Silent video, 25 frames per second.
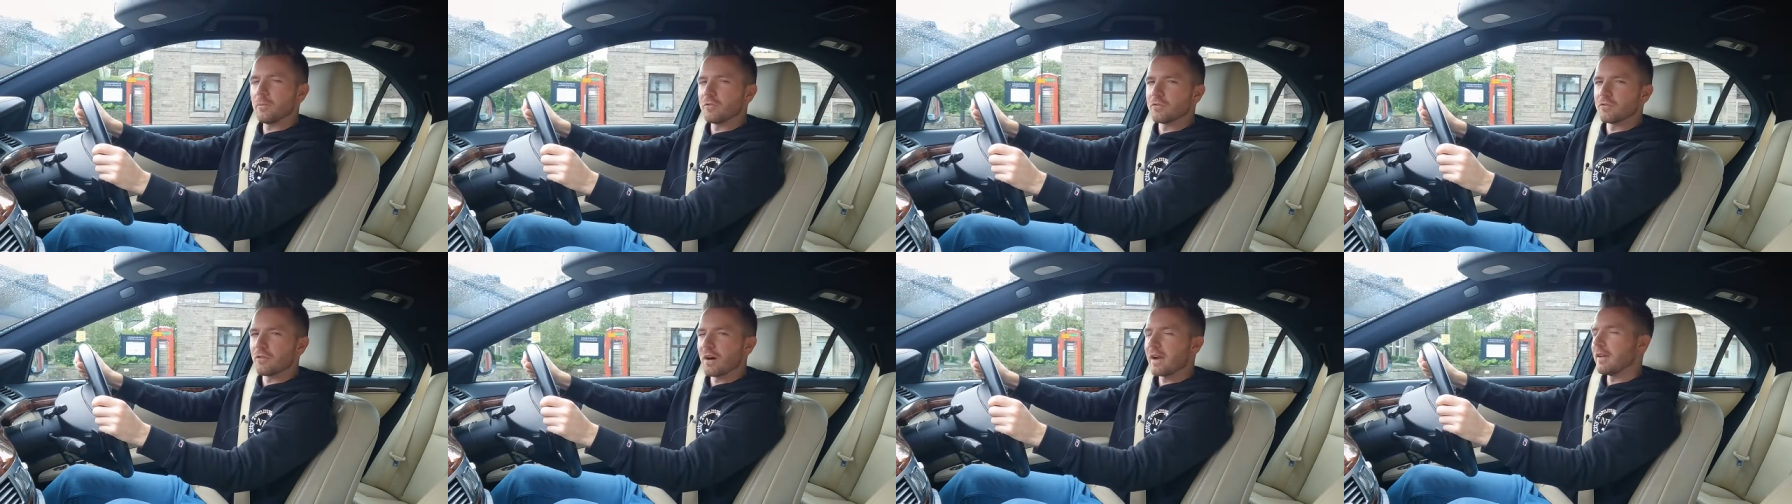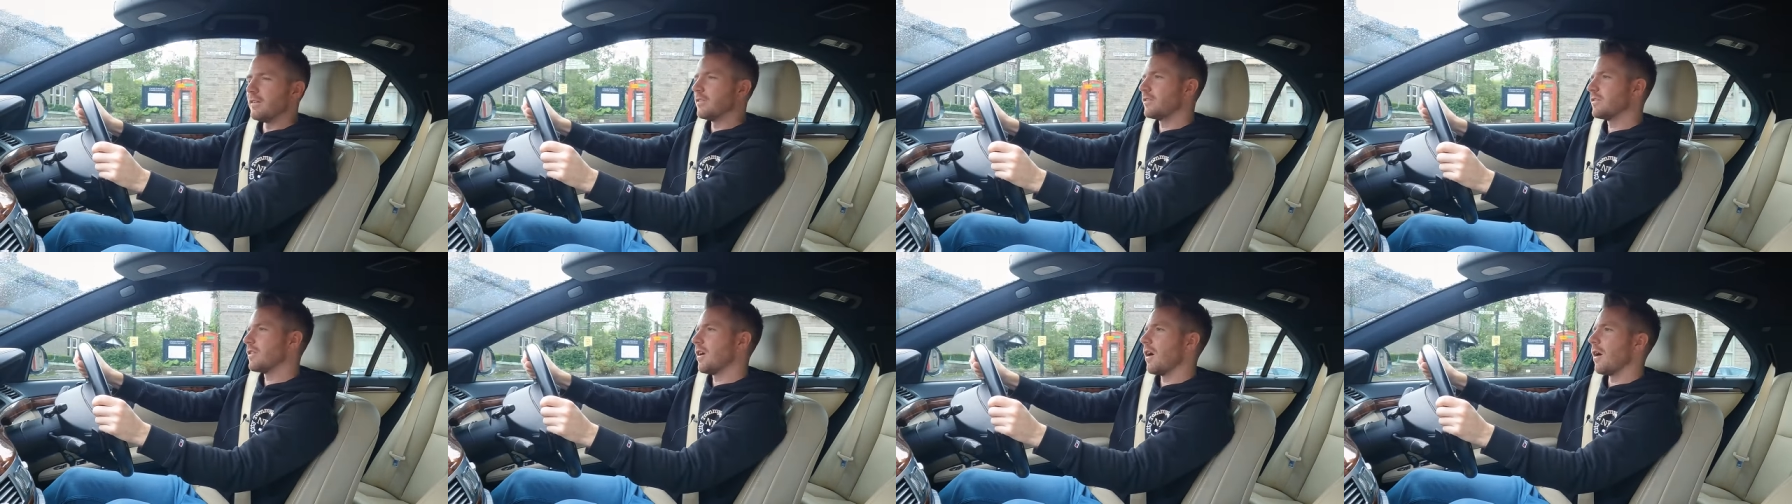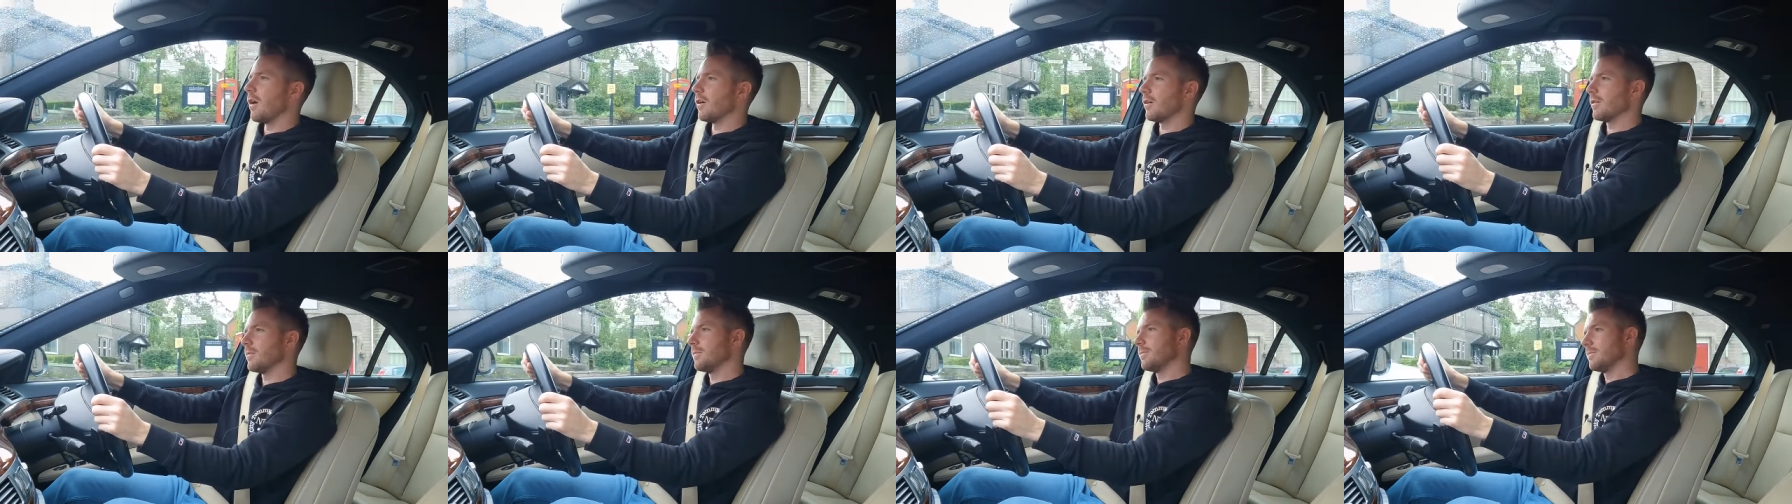was great
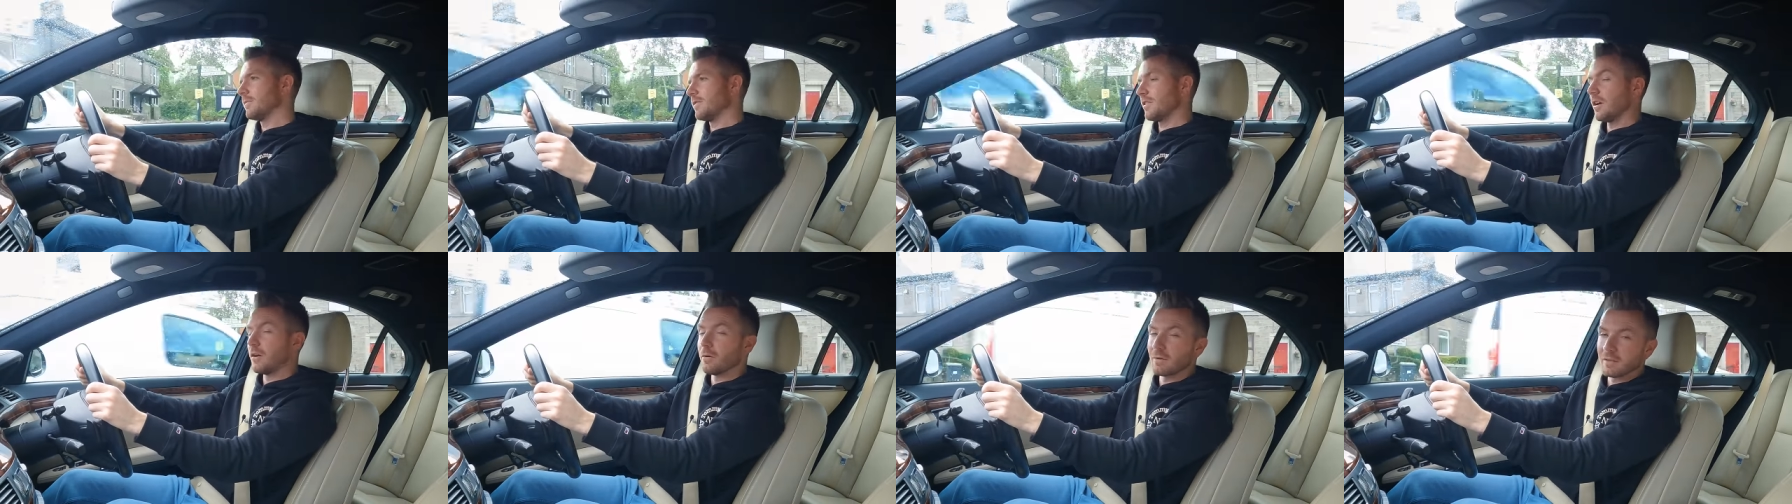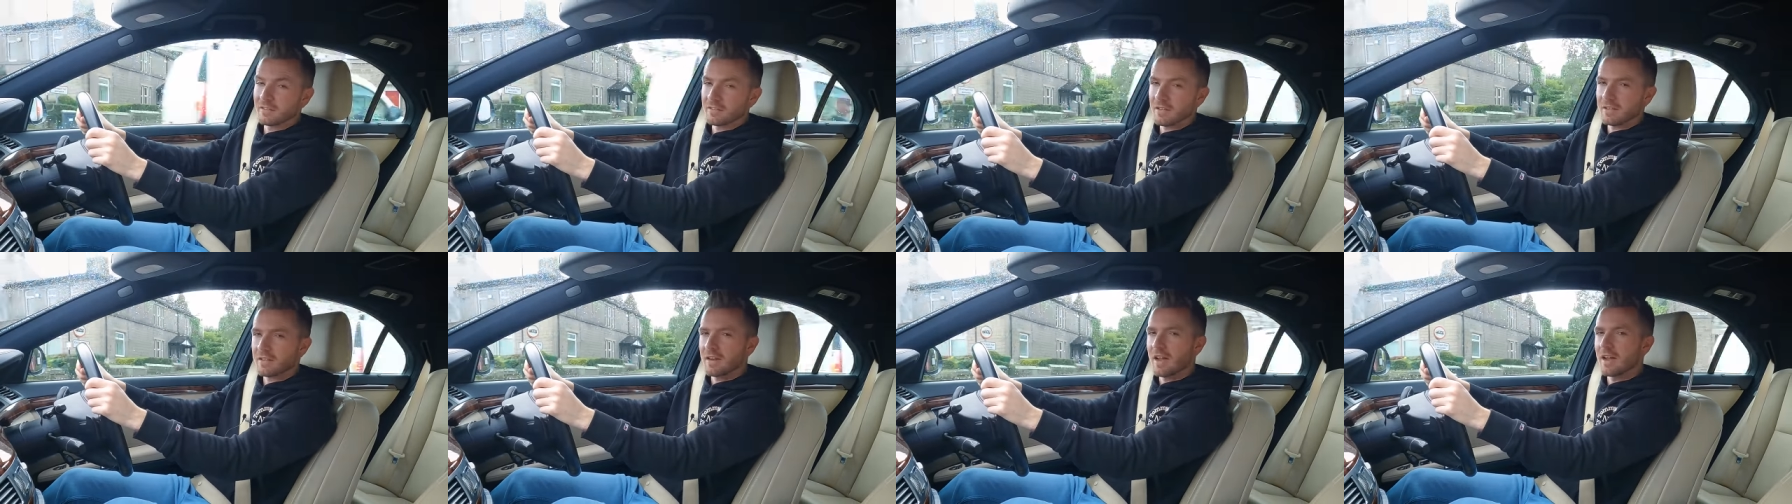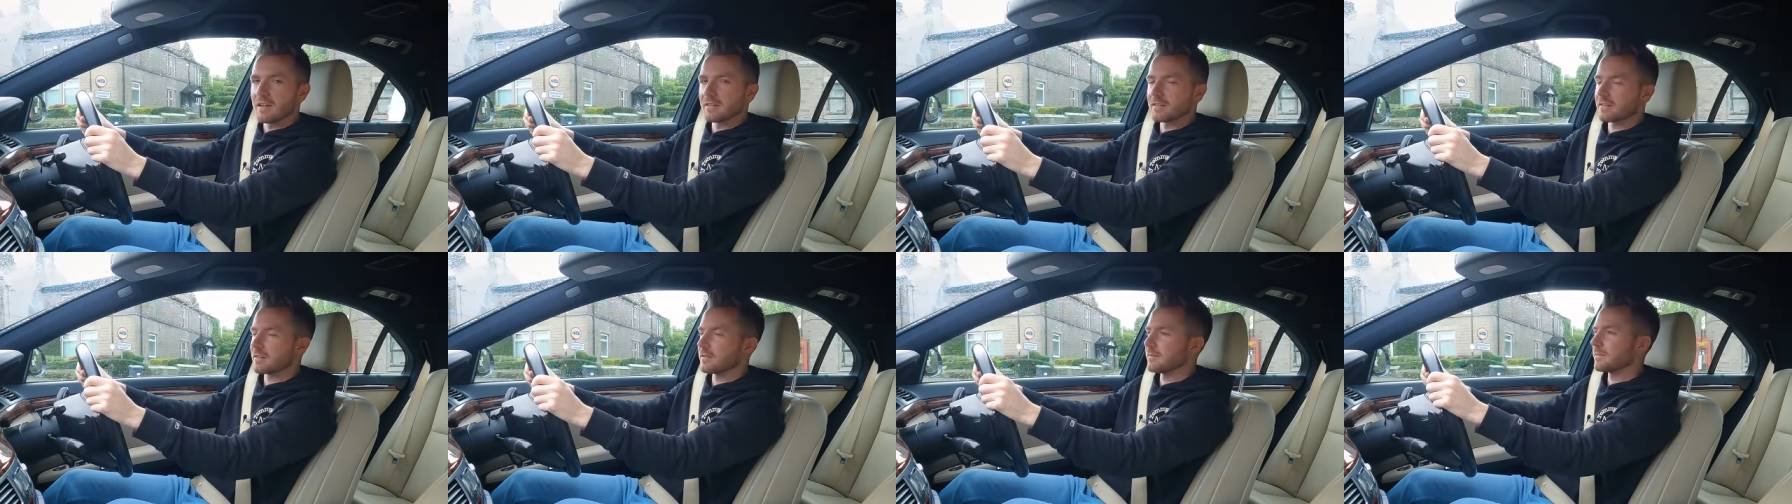stock, so I said
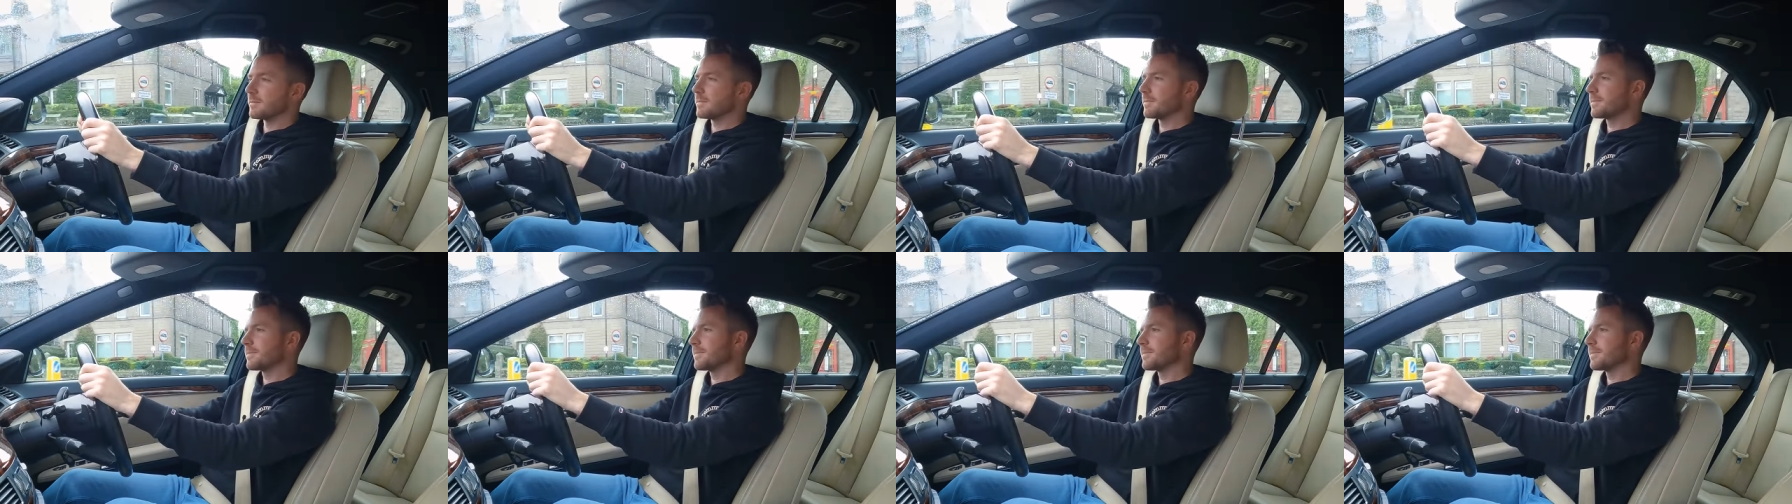yes.